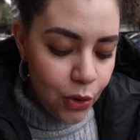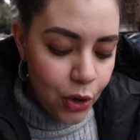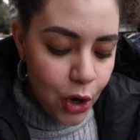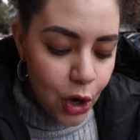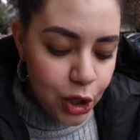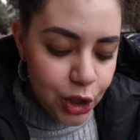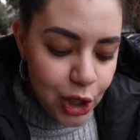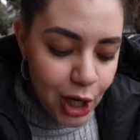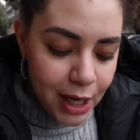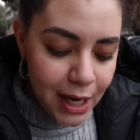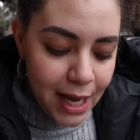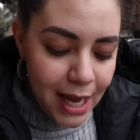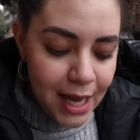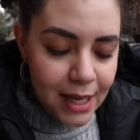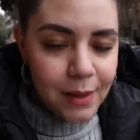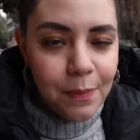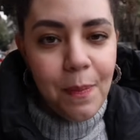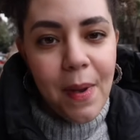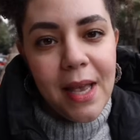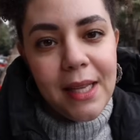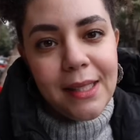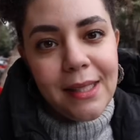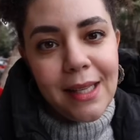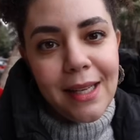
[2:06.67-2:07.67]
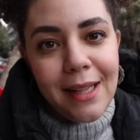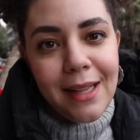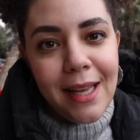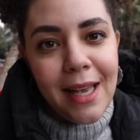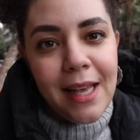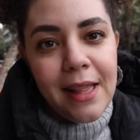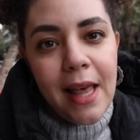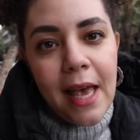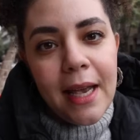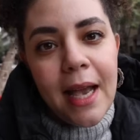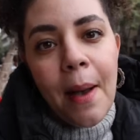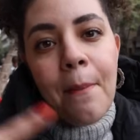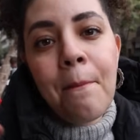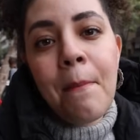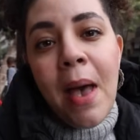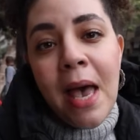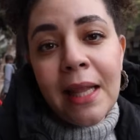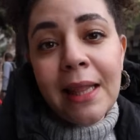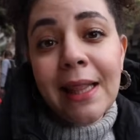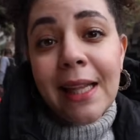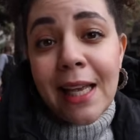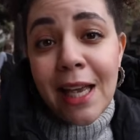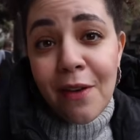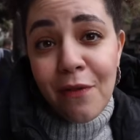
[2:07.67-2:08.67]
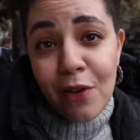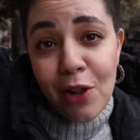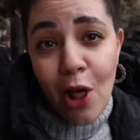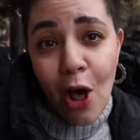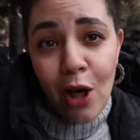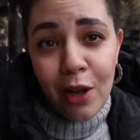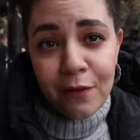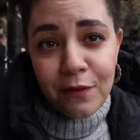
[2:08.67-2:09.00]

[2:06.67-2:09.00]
Kushari is basically like a medley of a lot